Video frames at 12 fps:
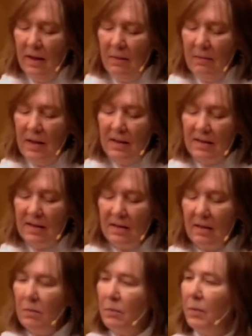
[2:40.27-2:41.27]
means
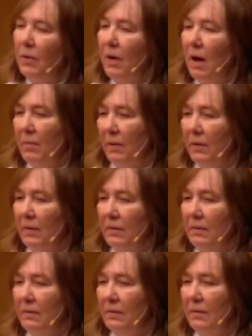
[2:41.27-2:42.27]
proper
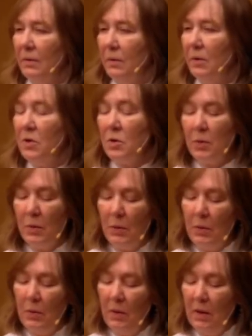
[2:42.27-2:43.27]
or true.